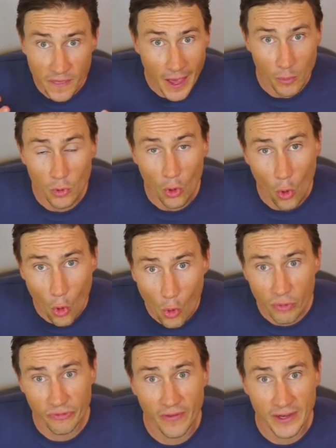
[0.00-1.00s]
That will
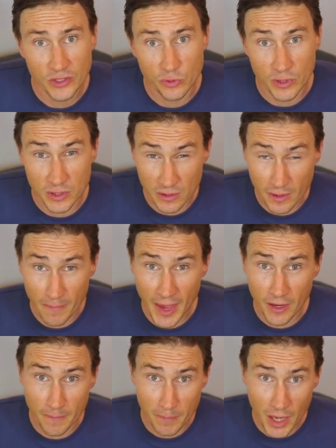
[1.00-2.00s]
all factor into the
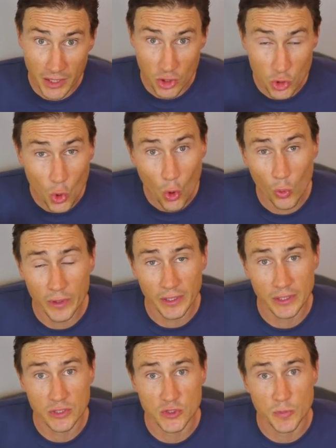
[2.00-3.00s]
amount of money you're
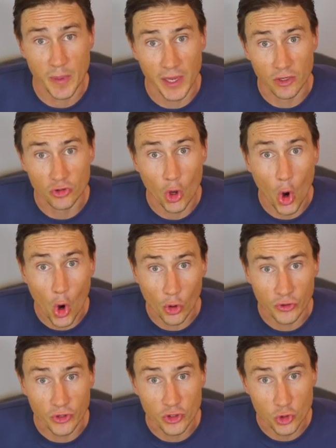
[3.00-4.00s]
willing to spend
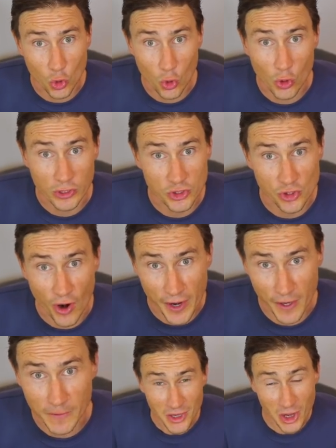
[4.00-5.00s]
on your trainer.